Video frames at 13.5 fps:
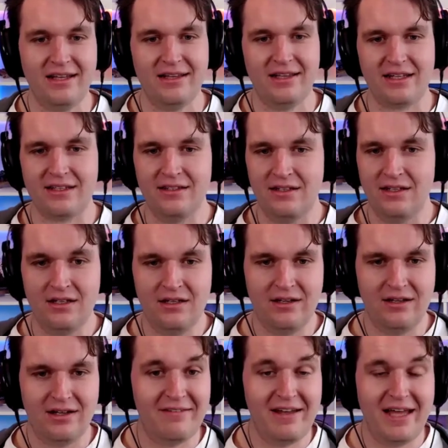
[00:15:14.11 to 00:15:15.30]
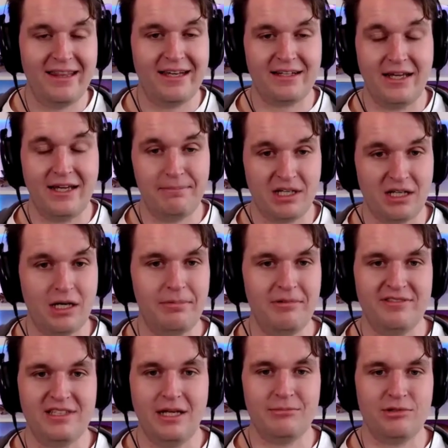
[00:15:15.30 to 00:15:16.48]
Like I've had that happen a couple of
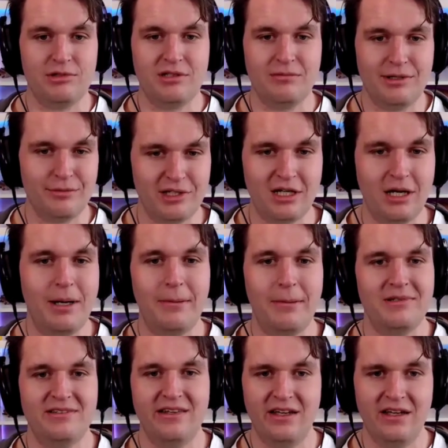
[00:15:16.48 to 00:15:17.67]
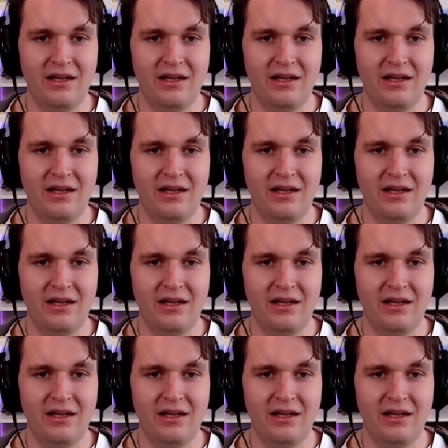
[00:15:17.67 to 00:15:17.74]
times where someone will come up and say,